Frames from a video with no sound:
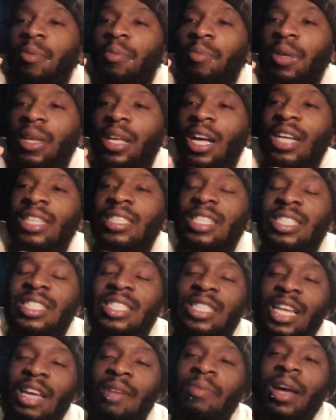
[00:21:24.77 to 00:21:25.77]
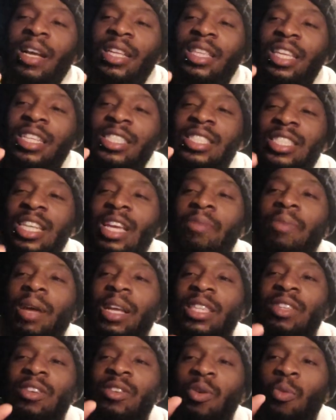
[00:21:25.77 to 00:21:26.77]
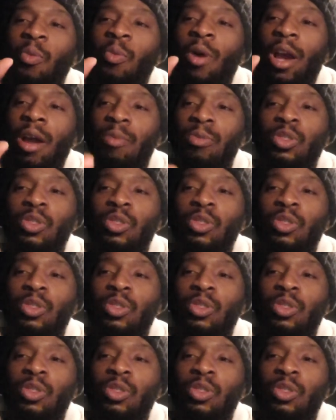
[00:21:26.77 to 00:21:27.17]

because it seemed like it seemed like the where it